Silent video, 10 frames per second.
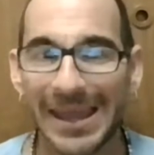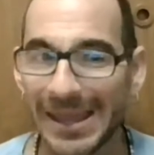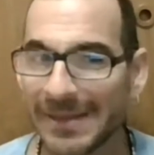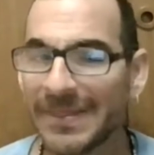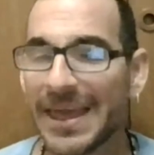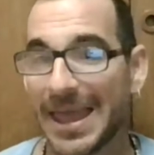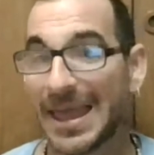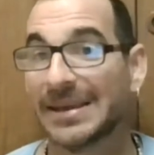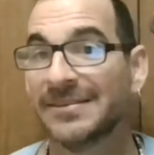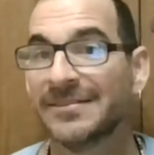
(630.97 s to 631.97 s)
In the
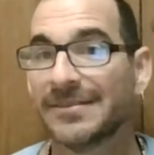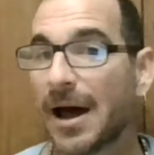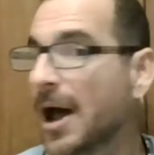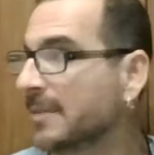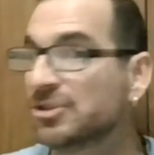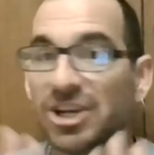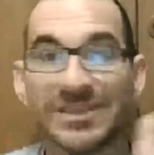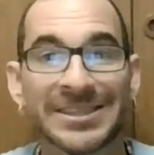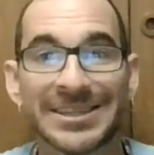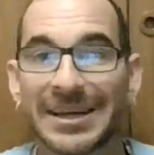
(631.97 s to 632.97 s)
end, I'm
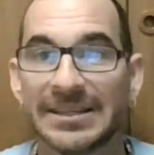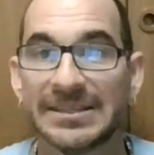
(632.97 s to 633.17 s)
just gonna